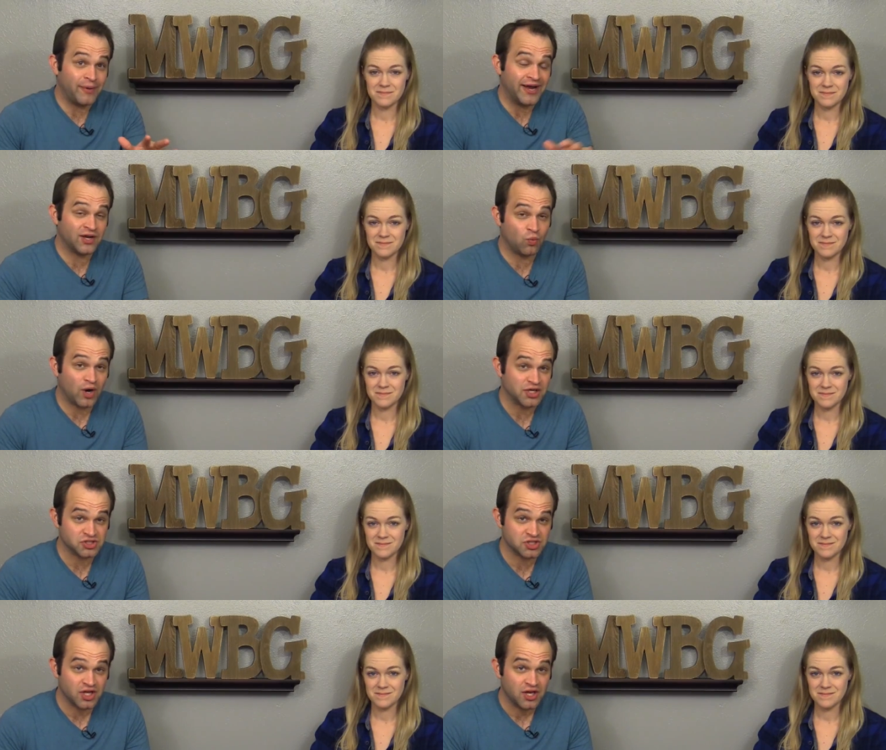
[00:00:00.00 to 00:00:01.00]
Speaker 1: back and
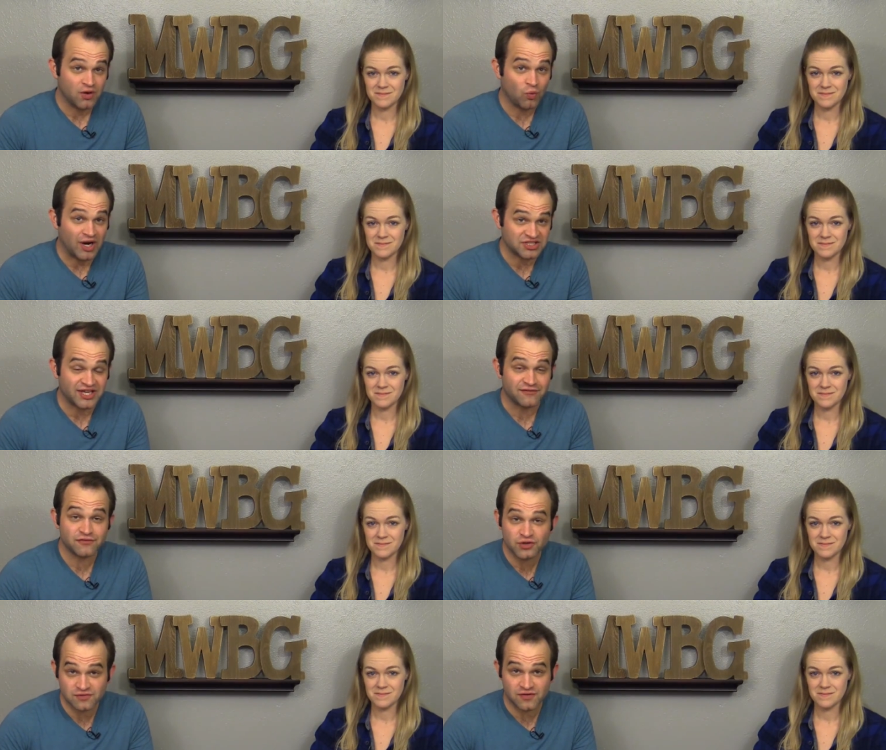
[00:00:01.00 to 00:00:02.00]
watched watch that
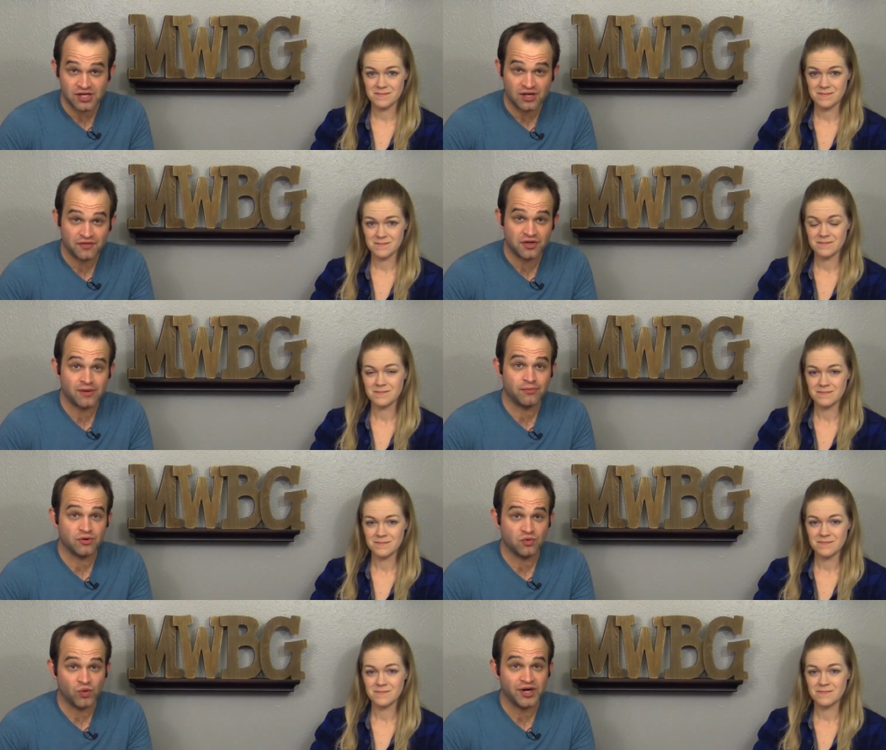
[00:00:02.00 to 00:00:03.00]
first video, the
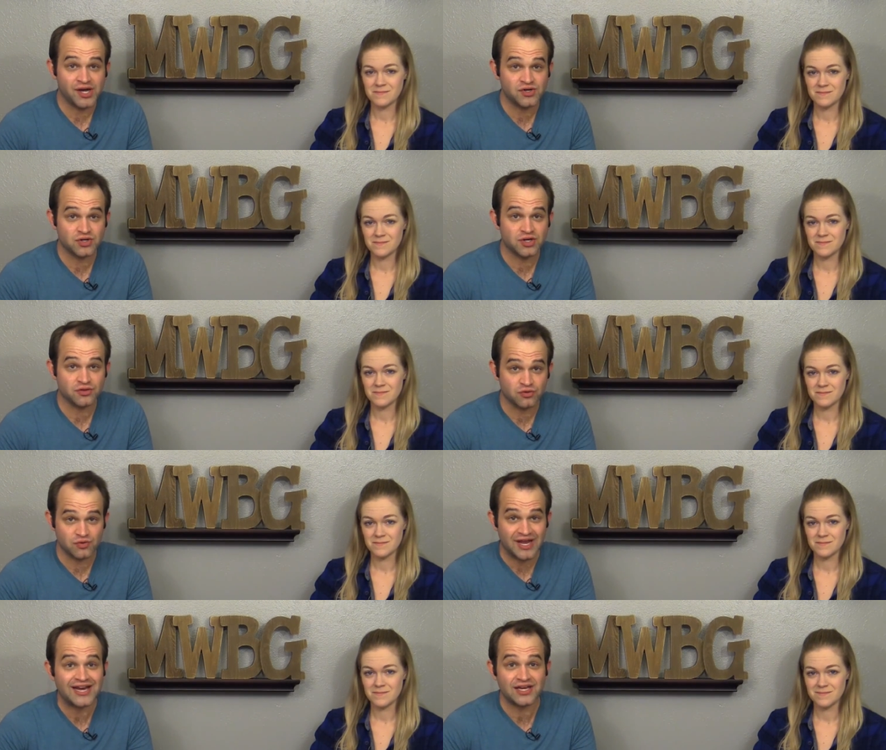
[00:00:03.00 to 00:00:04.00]
number 100 through
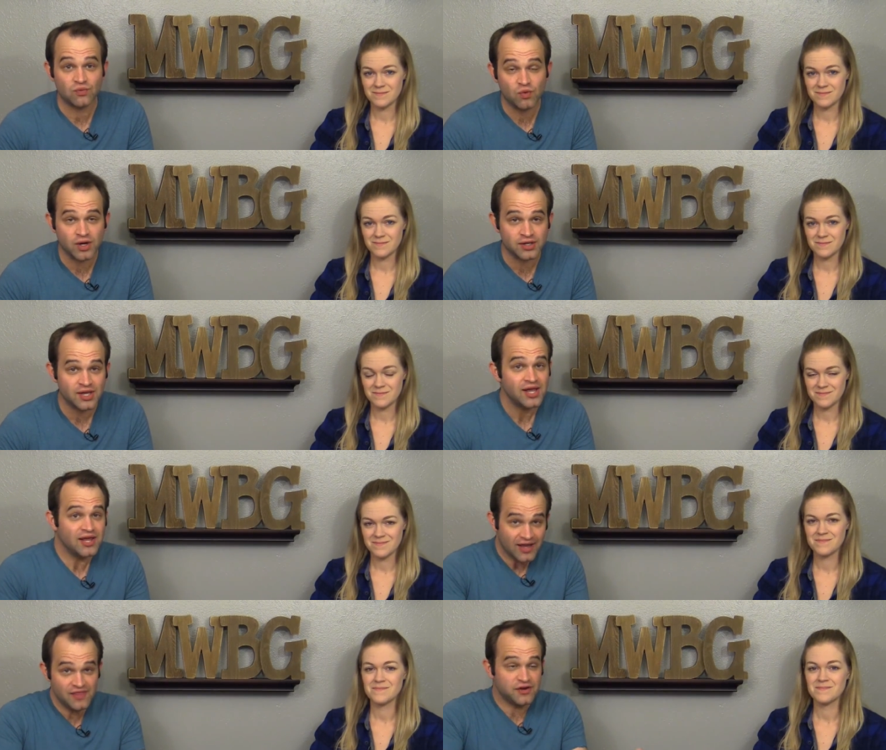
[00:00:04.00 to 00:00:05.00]
91,
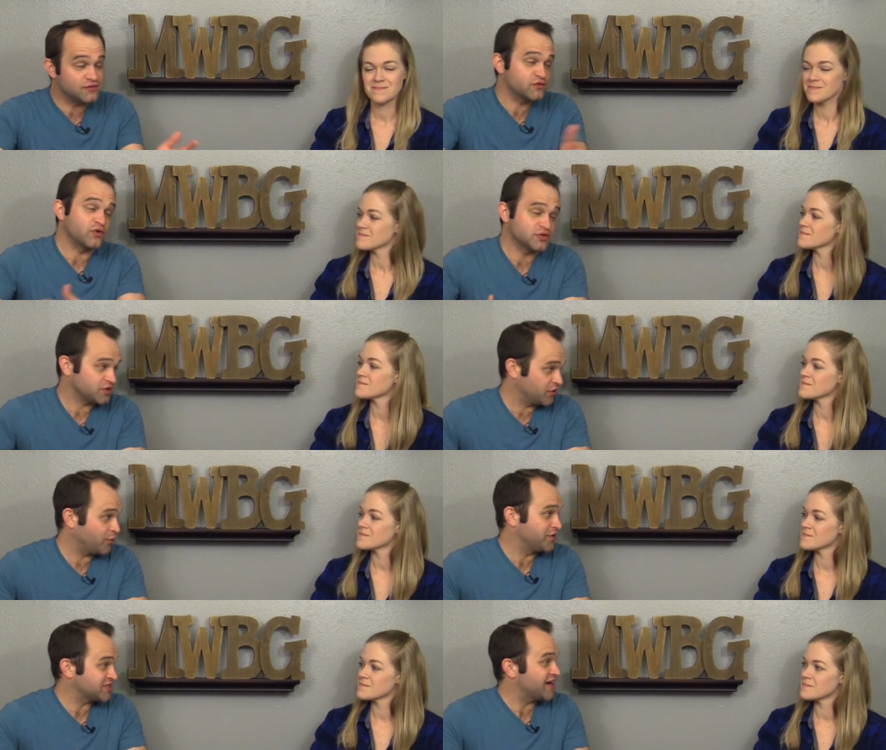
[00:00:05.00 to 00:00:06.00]
and then, of course, all the
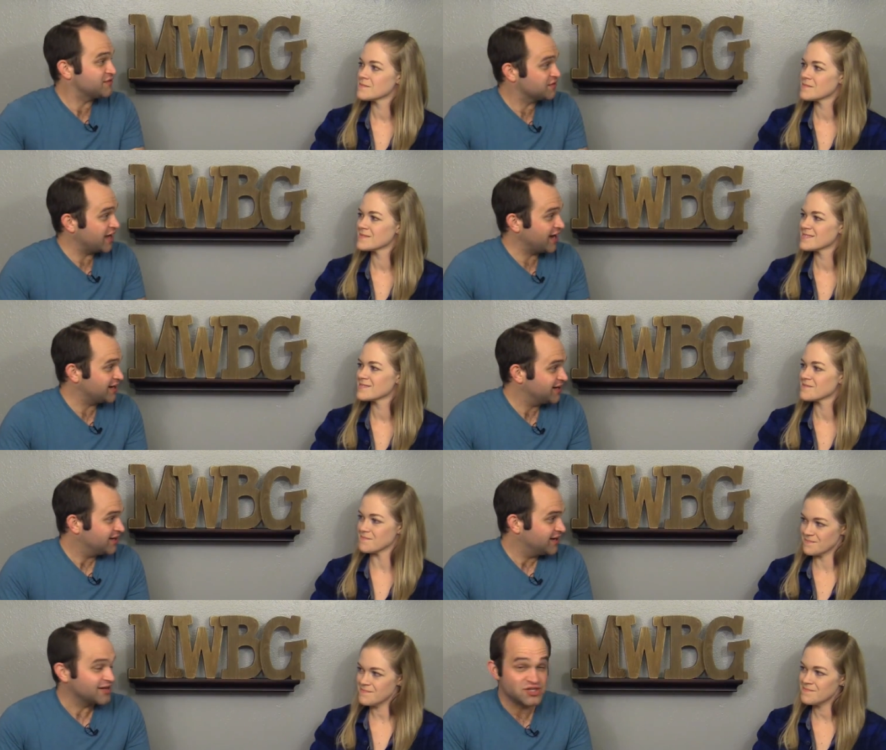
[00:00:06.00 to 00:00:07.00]
ones after that, because
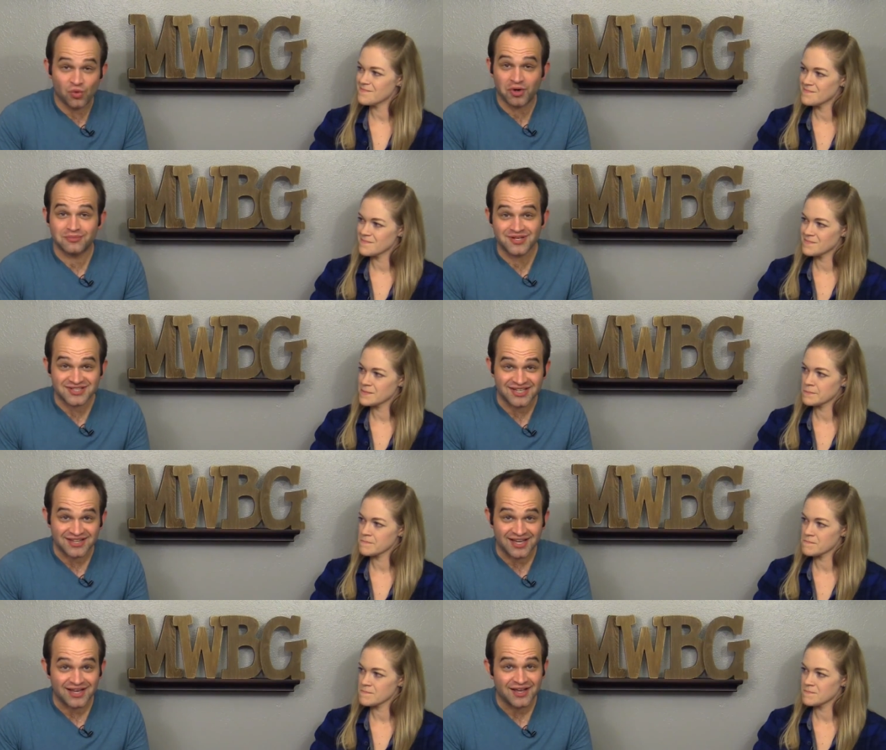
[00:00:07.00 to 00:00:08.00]
mm-hmm. mm -hmm. you don't want to miss
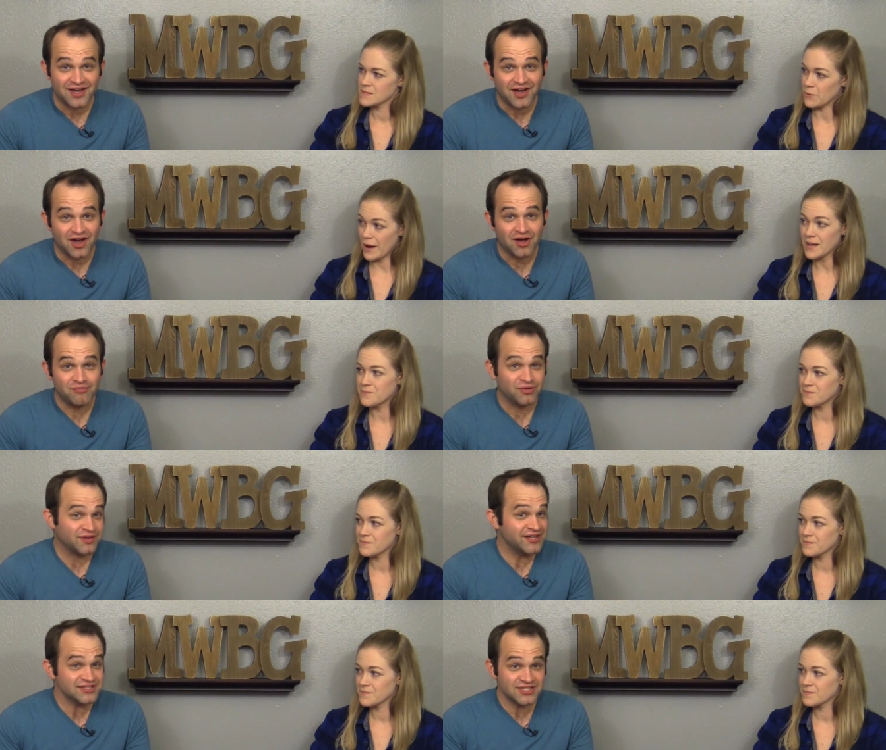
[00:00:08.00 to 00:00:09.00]
anything. Right. Uh, but
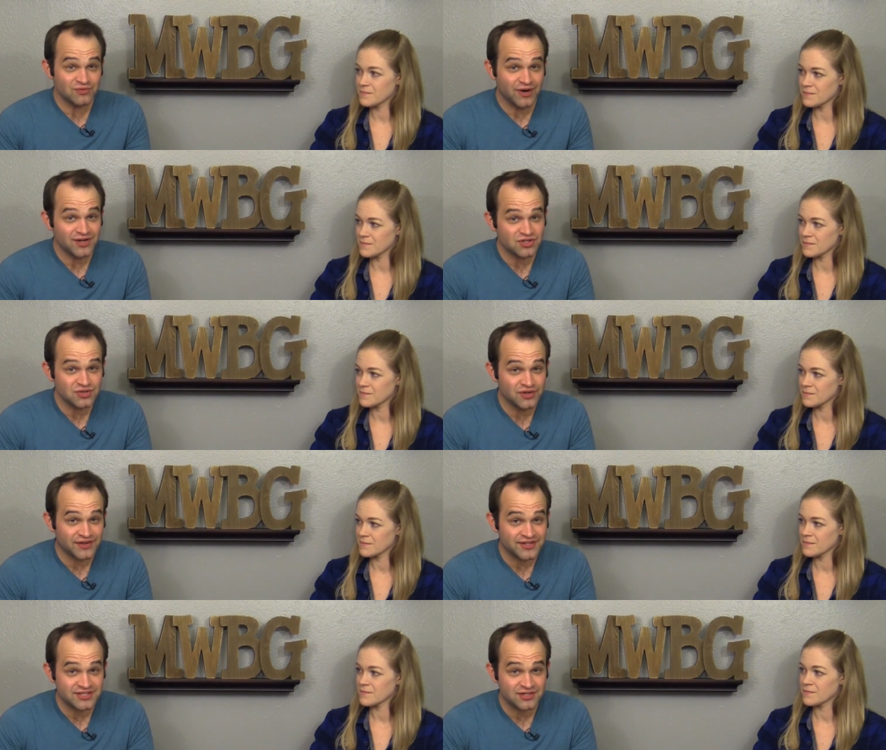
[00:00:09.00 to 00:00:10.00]
let's get right to it.
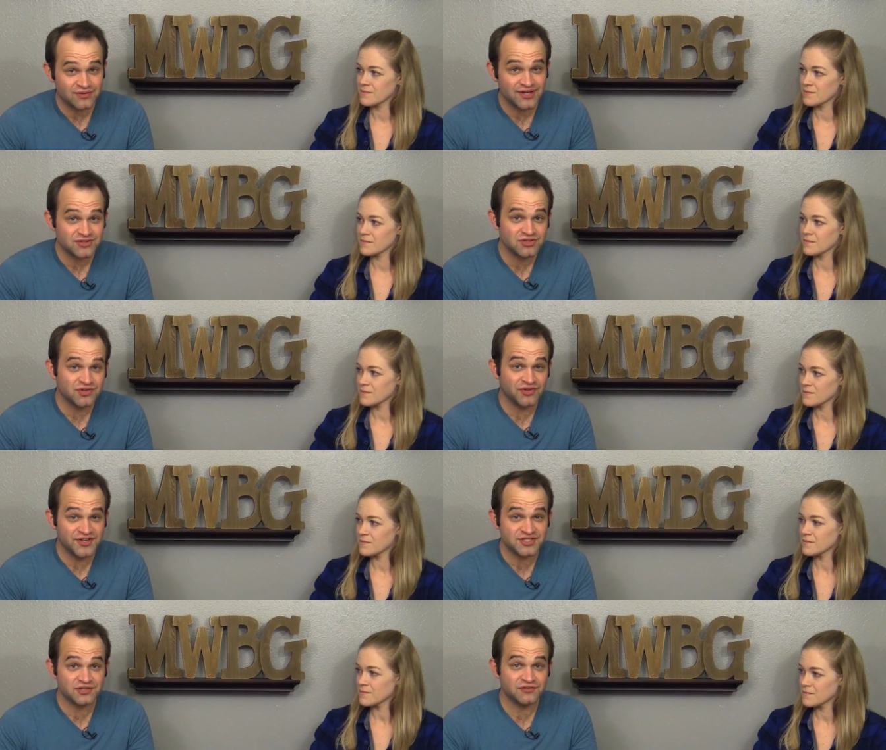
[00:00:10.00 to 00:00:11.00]
Let's get right to the
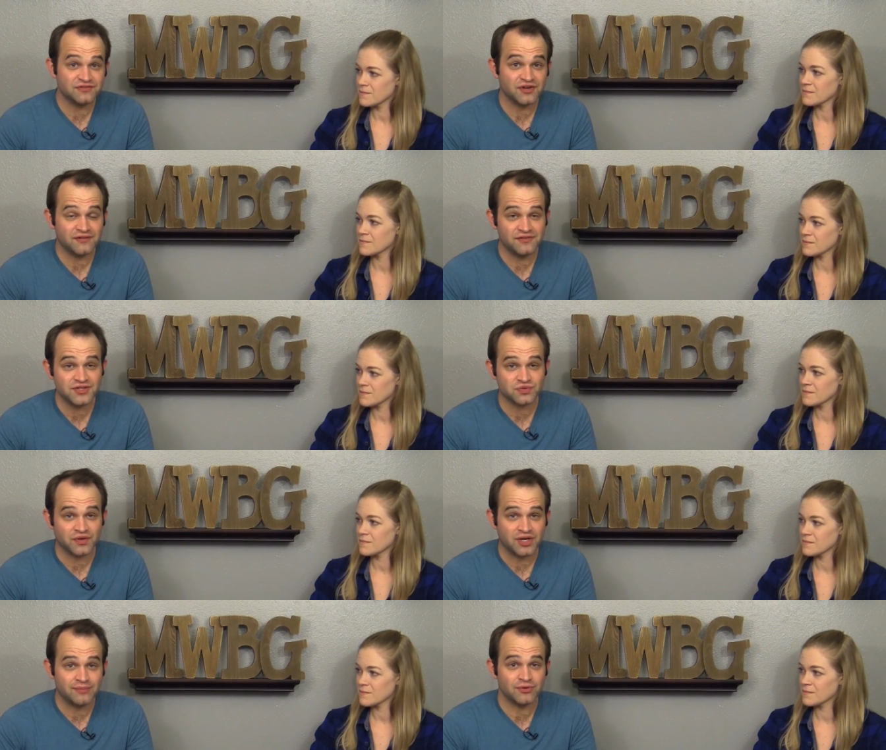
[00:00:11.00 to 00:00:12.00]
list of, of this
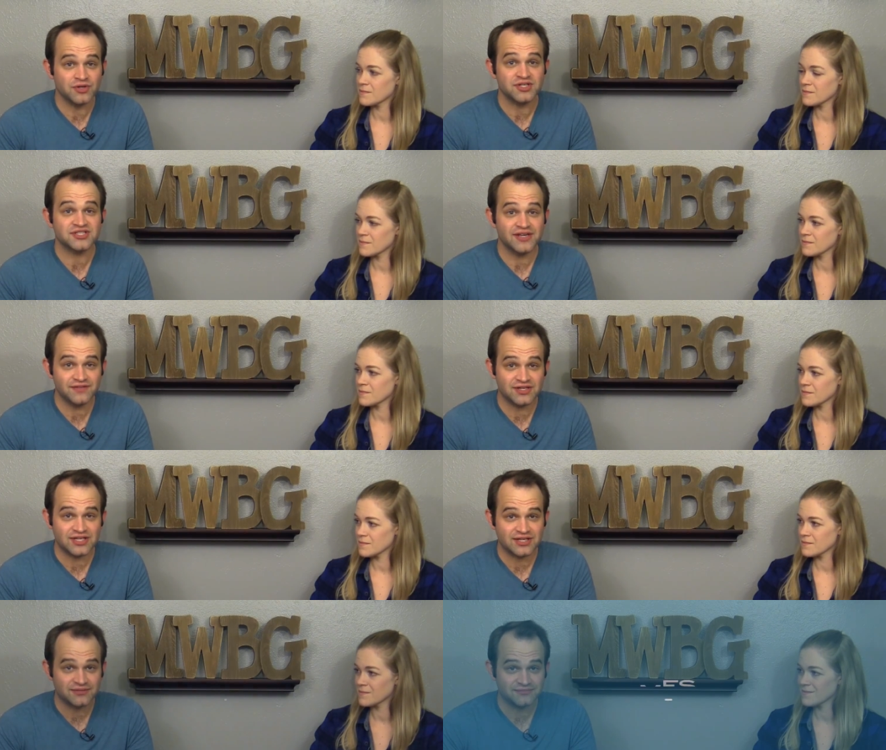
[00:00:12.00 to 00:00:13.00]
one, number 70.